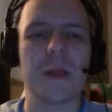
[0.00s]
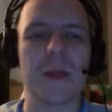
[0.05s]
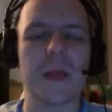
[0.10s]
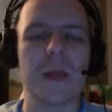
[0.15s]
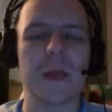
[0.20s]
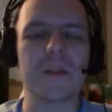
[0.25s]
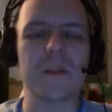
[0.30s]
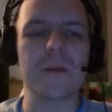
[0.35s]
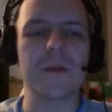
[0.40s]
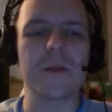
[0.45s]

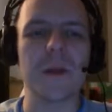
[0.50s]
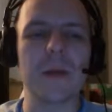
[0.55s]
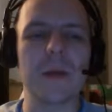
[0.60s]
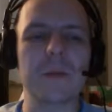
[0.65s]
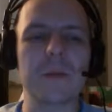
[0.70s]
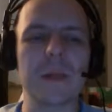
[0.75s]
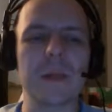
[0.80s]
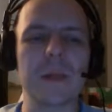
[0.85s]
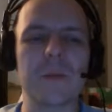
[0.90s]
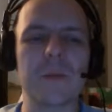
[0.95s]
and 2
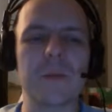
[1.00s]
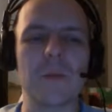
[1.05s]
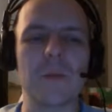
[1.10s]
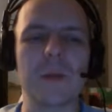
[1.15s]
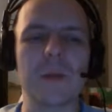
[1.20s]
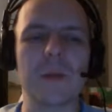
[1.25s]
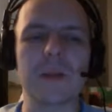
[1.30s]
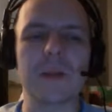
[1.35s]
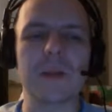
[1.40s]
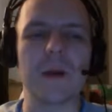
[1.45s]
damage to up to
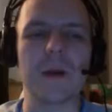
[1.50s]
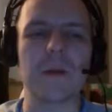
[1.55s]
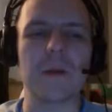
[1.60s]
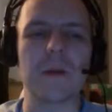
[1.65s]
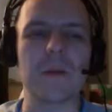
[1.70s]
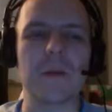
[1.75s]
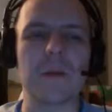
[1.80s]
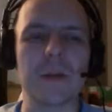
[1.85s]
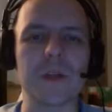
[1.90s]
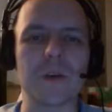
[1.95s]
1
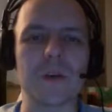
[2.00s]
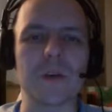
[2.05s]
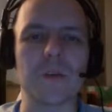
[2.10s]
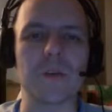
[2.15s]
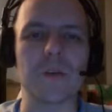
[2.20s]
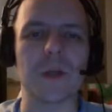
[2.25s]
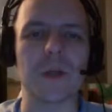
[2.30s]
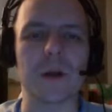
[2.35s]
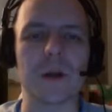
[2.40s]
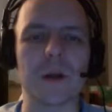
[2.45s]
target creature or
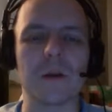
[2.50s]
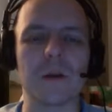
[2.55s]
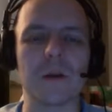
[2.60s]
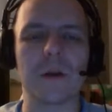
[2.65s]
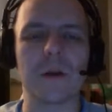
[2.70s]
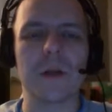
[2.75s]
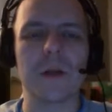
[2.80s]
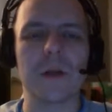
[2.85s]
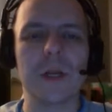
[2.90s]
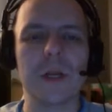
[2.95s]
player.
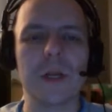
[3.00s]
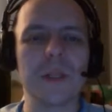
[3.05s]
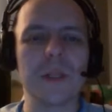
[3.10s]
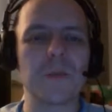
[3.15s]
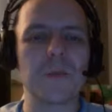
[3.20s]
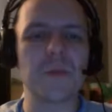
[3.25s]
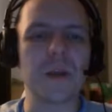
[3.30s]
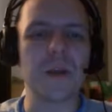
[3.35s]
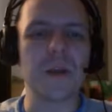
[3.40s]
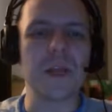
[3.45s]
So
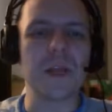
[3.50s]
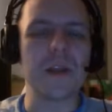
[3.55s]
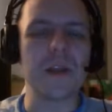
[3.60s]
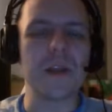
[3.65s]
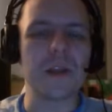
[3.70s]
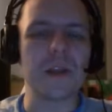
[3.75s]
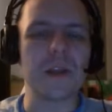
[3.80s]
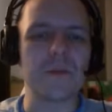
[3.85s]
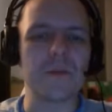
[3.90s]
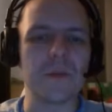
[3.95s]
pretty neat. You
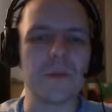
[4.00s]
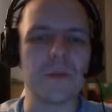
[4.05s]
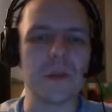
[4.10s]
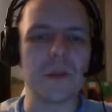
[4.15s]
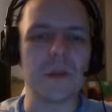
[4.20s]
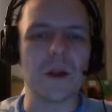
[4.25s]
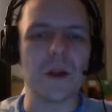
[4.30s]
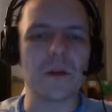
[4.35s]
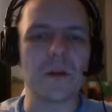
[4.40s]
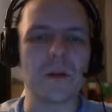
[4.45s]
got the
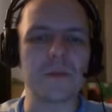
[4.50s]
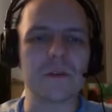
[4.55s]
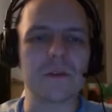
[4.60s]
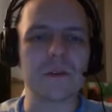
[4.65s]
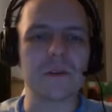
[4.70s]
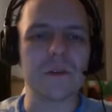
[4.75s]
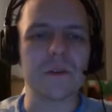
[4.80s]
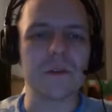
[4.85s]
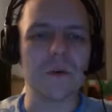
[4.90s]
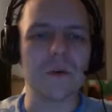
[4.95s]
full art
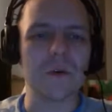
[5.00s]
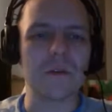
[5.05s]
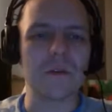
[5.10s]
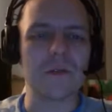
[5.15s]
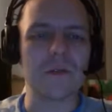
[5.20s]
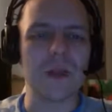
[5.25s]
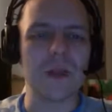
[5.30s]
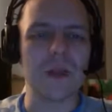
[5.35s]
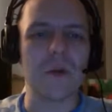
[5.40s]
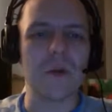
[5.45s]
sort of
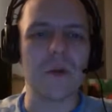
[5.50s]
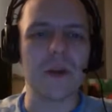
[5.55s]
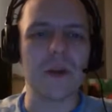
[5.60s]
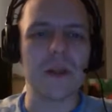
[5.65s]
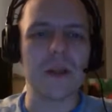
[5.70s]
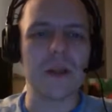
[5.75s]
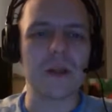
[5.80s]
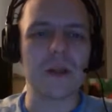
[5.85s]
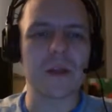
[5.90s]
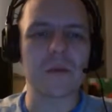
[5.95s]
thing going
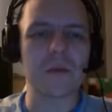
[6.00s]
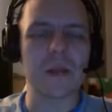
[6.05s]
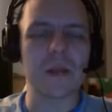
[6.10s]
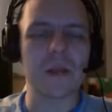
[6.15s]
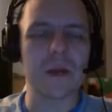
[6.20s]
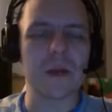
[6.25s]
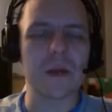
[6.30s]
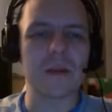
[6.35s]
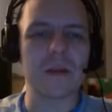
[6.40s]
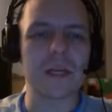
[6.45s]
on there with
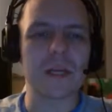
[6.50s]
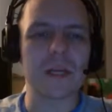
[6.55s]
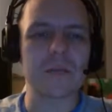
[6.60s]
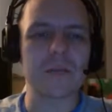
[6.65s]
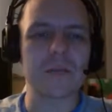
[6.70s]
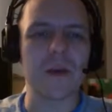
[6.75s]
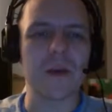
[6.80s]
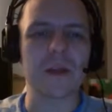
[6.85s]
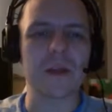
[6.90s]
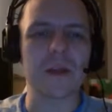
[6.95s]
the
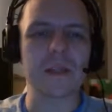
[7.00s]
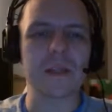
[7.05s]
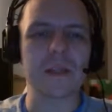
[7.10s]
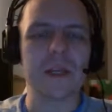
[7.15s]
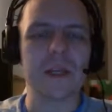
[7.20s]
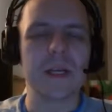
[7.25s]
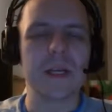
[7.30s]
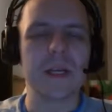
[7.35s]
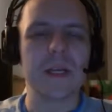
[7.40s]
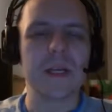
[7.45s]
text box.
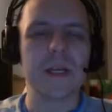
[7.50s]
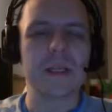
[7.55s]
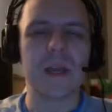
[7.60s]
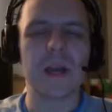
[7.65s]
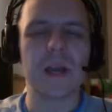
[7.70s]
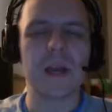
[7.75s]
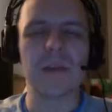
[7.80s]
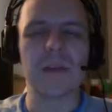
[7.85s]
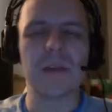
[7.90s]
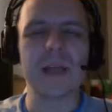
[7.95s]

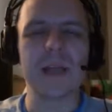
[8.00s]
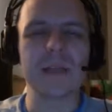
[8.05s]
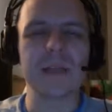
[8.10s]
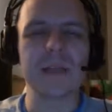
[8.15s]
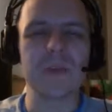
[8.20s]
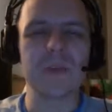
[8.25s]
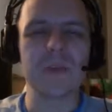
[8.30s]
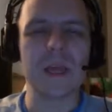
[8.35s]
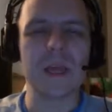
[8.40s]
Kind of lines up with